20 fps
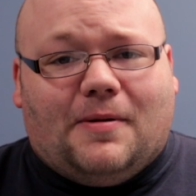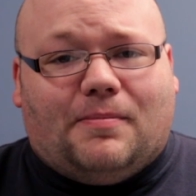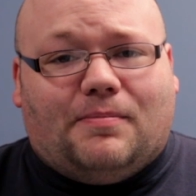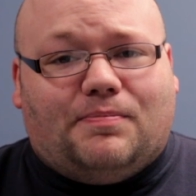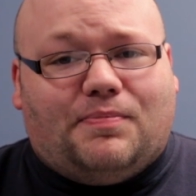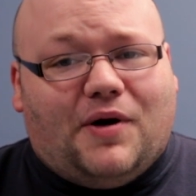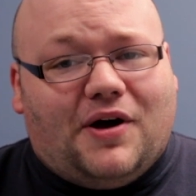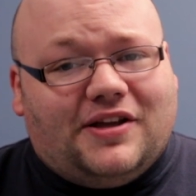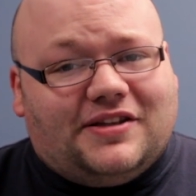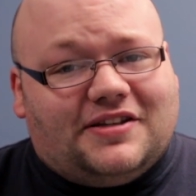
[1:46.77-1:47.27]

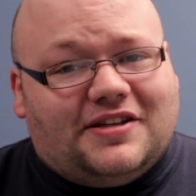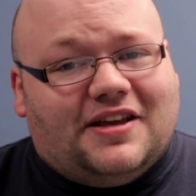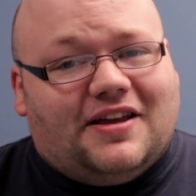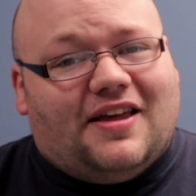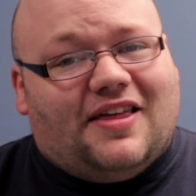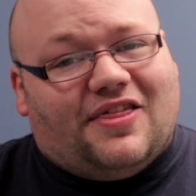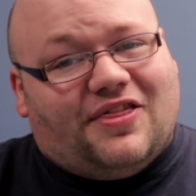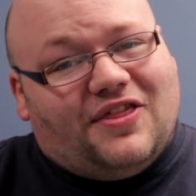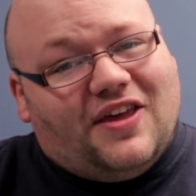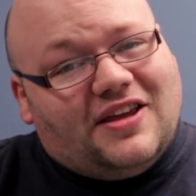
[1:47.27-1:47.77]
But
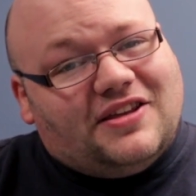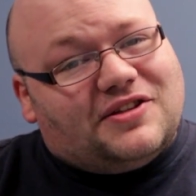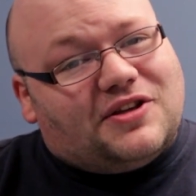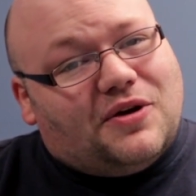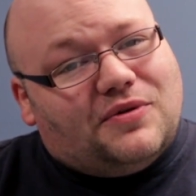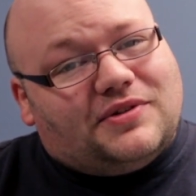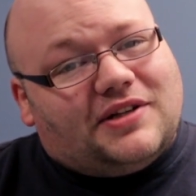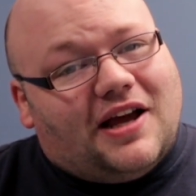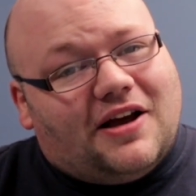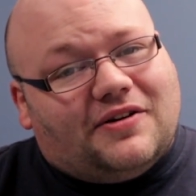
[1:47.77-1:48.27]
things
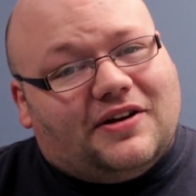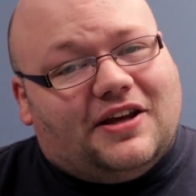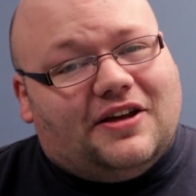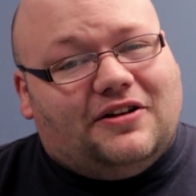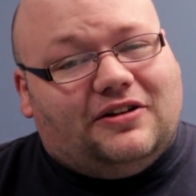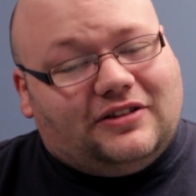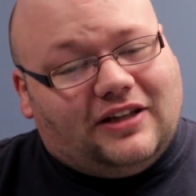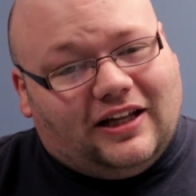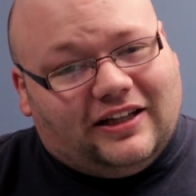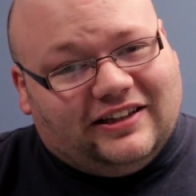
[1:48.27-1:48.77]
go
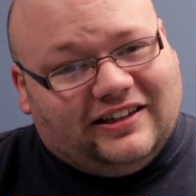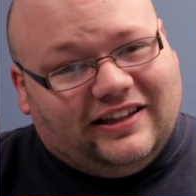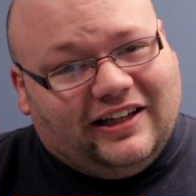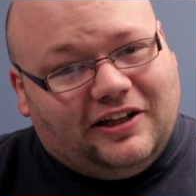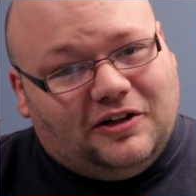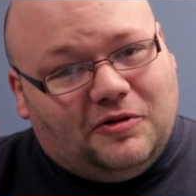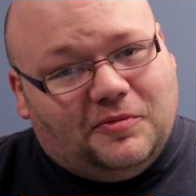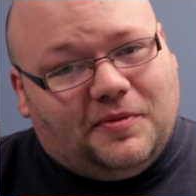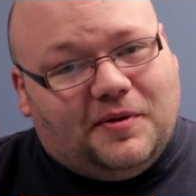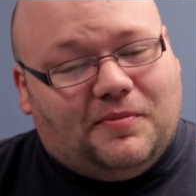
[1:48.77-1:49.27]
downhill a
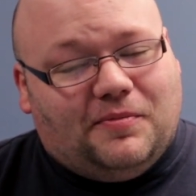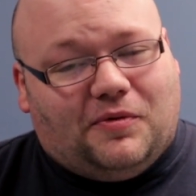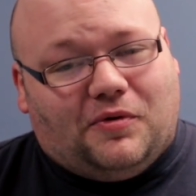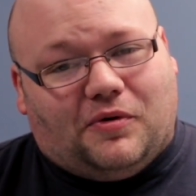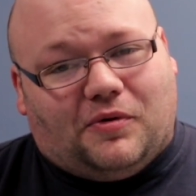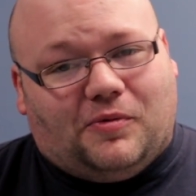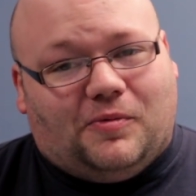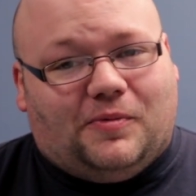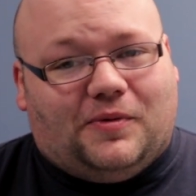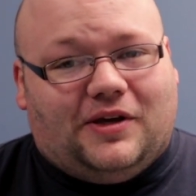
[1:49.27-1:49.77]
little bit
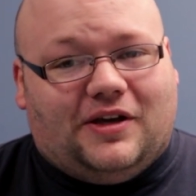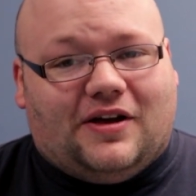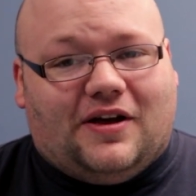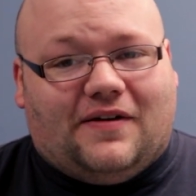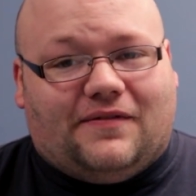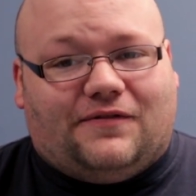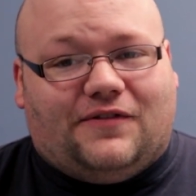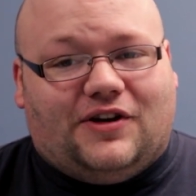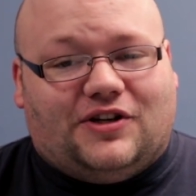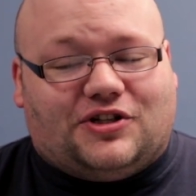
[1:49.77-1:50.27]
more when we
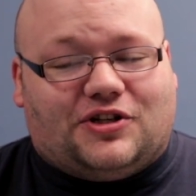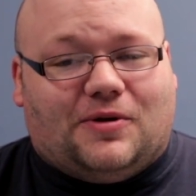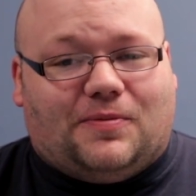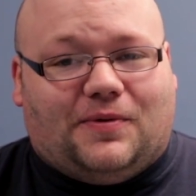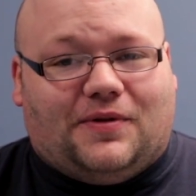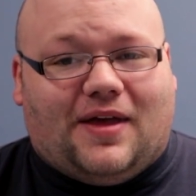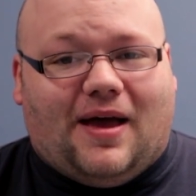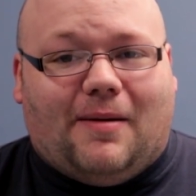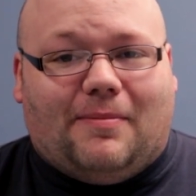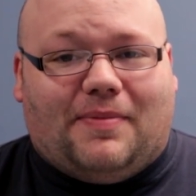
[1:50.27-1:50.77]
finish up
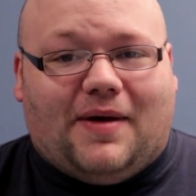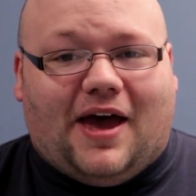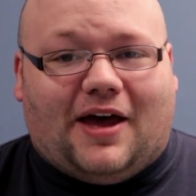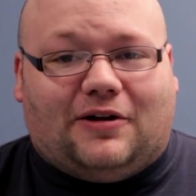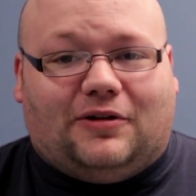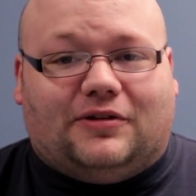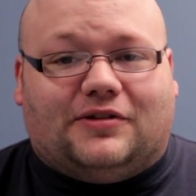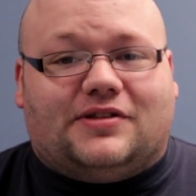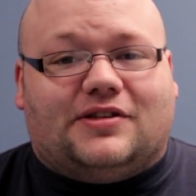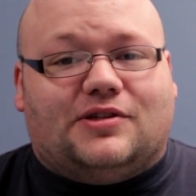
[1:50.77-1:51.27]
with that
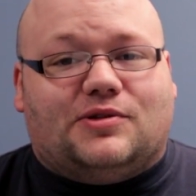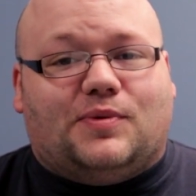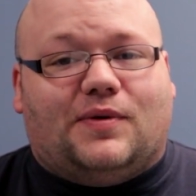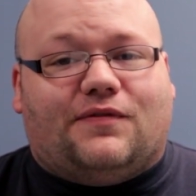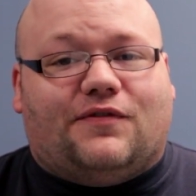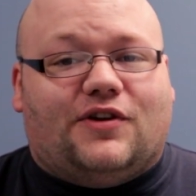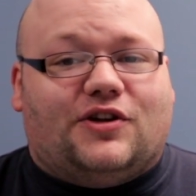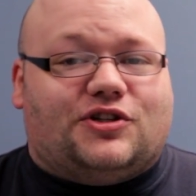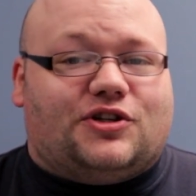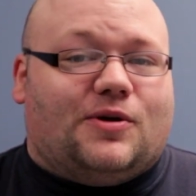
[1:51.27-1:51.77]
battle. Since we
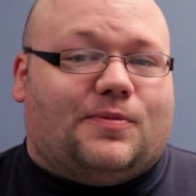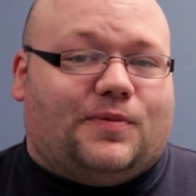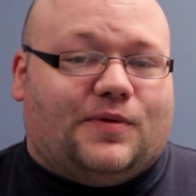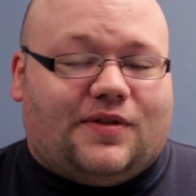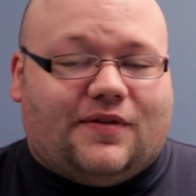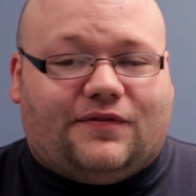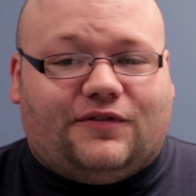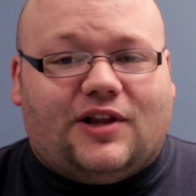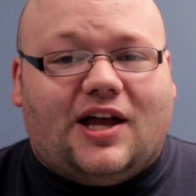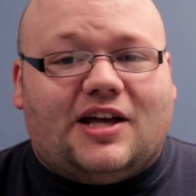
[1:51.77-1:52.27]
finish up
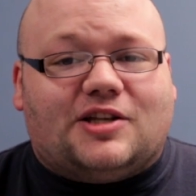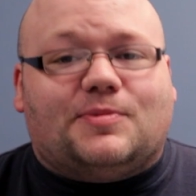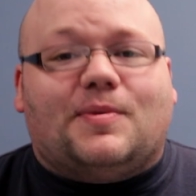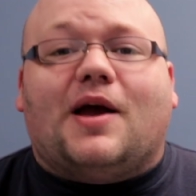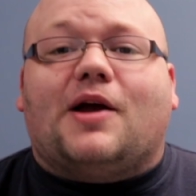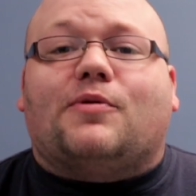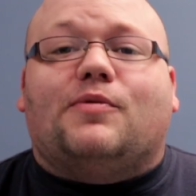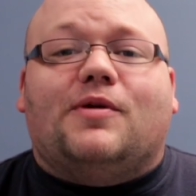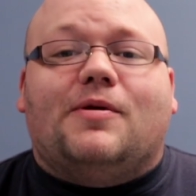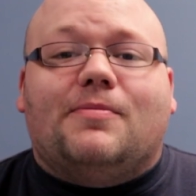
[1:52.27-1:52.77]
with the
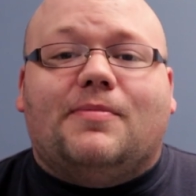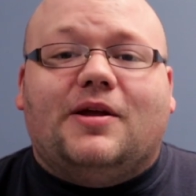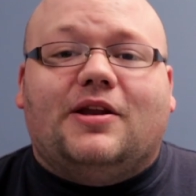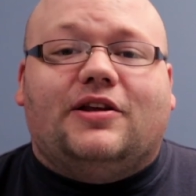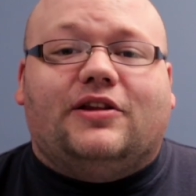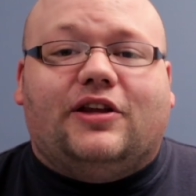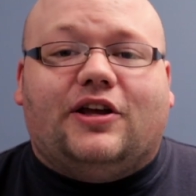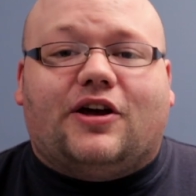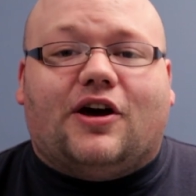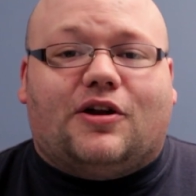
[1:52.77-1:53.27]
flashback, we
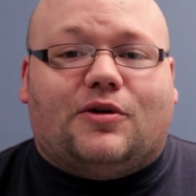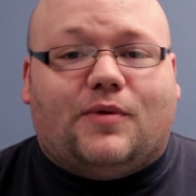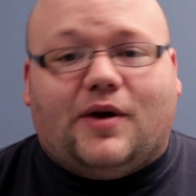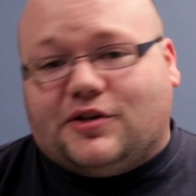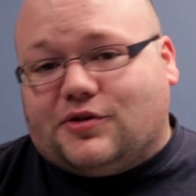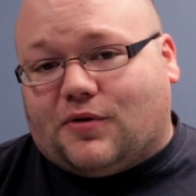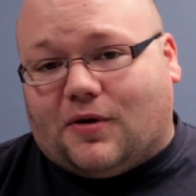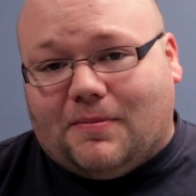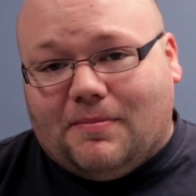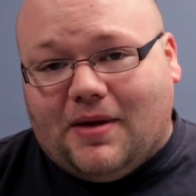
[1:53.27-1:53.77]
immediately cut away
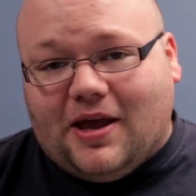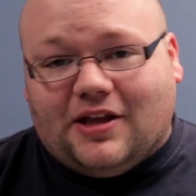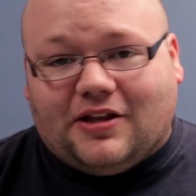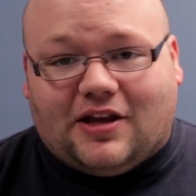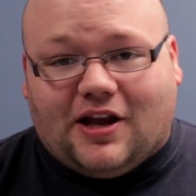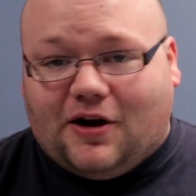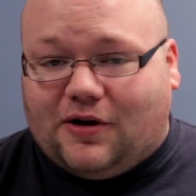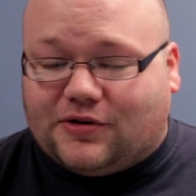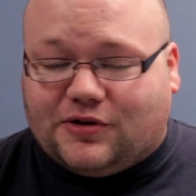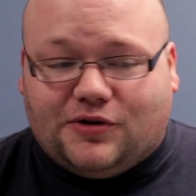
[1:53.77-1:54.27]
to our main
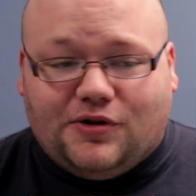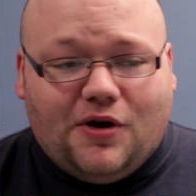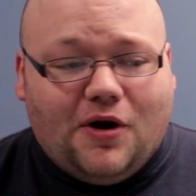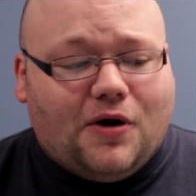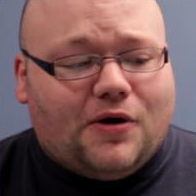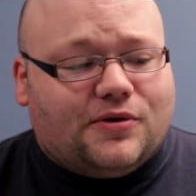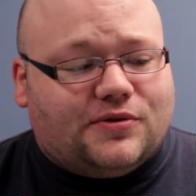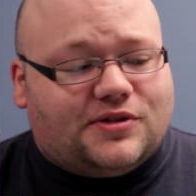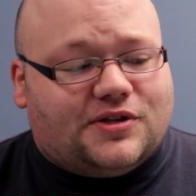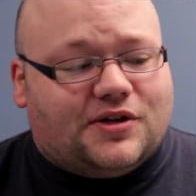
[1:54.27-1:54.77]
character,
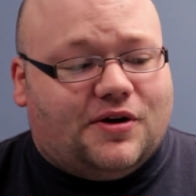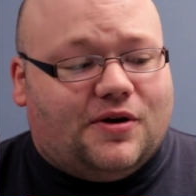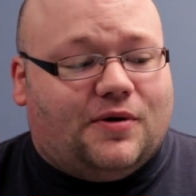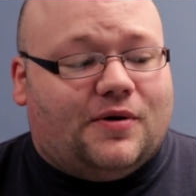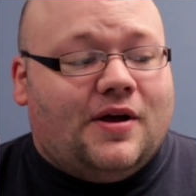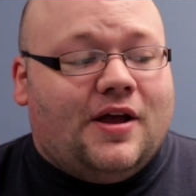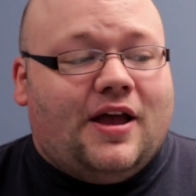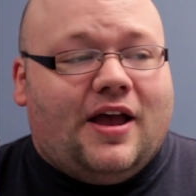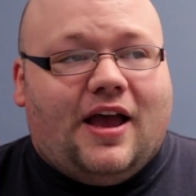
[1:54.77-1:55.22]
Naruto.